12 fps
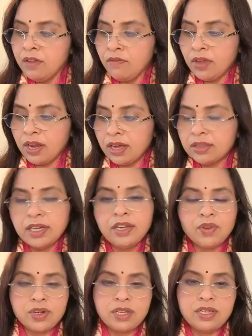were other
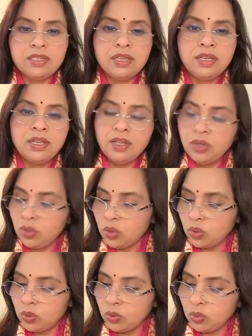devotees
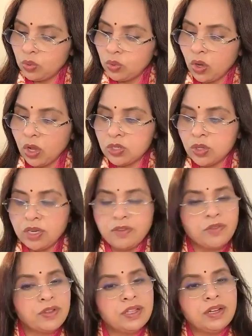who also
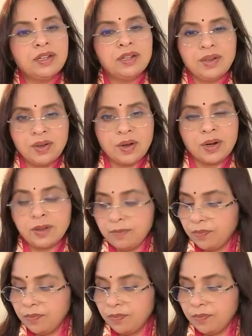lived with the Lord.